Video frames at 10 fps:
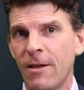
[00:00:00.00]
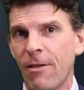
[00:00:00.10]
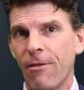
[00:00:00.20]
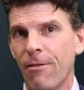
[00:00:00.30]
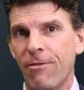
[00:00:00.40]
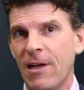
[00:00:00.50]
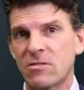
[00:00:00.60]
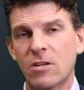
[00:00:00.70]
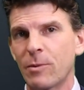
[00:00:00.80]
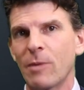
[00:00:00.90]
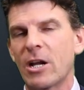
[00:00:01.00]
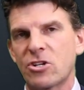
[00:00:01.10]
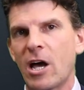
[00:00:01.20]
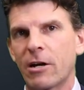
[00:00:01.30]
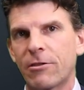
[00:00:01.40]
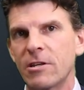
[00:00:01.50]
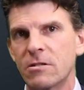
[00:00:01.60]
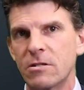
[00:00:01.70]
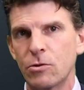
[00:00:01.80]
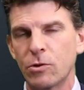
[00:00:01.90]
That's going to be a much harder thing
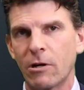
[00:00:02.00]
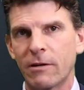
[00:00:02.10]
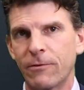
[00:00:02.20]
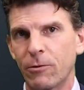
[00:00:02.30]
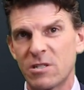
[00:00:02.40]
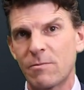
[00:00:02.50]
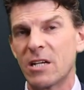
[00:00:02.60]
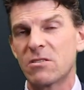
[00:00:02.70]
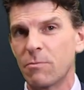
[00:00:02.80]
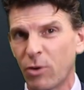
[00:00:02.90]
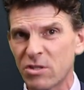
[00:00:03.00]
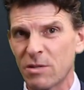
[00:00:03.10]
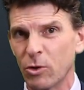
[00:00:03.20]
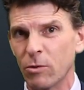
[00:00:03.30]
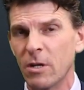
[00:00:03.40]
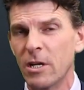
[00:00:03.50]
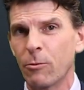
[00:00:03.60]
to do going forward. It doesn't mean it's impossible.